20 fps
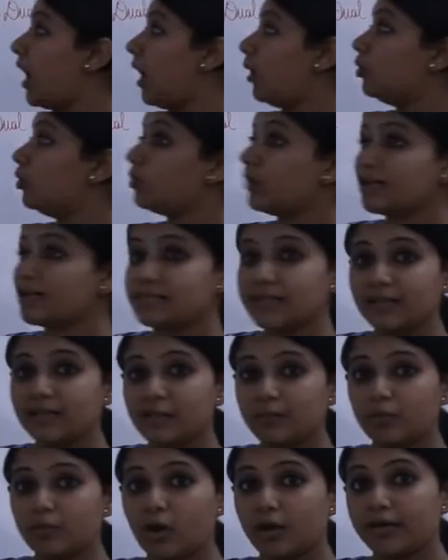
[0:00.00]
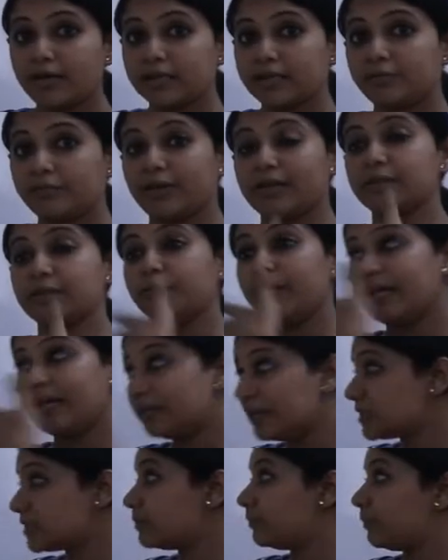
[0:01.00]
How do I sell the product? If I
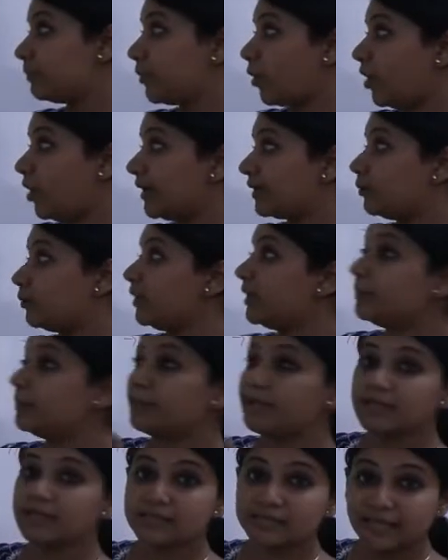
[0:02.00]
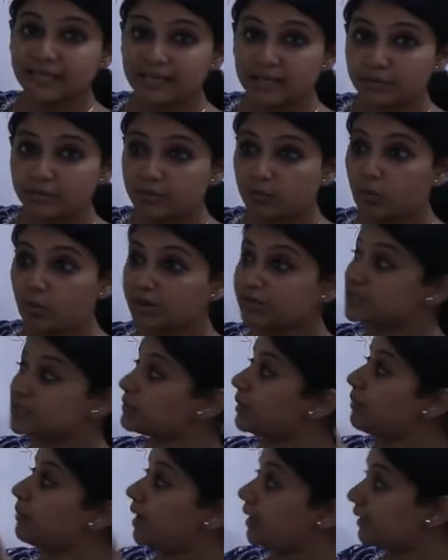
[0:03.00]
make this product, will it be saleable? What is
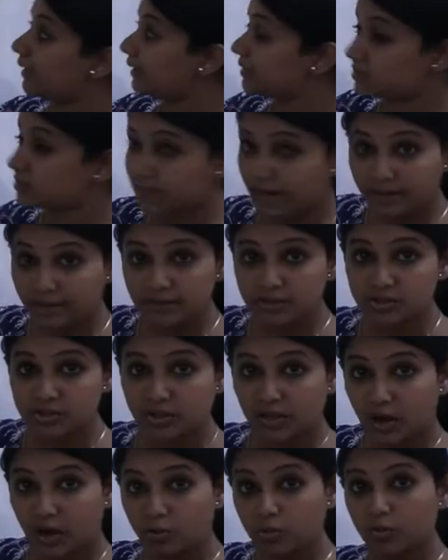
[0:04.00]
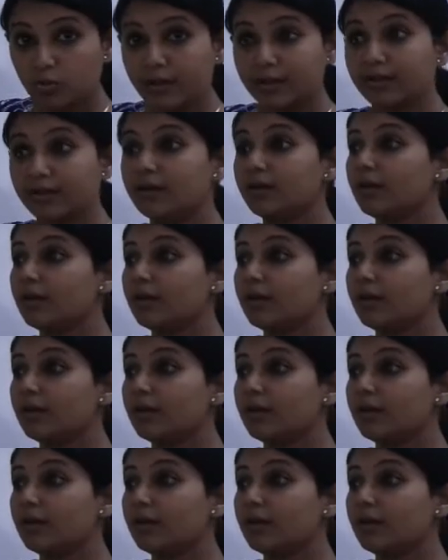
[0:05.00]
my marketing strategy? How do I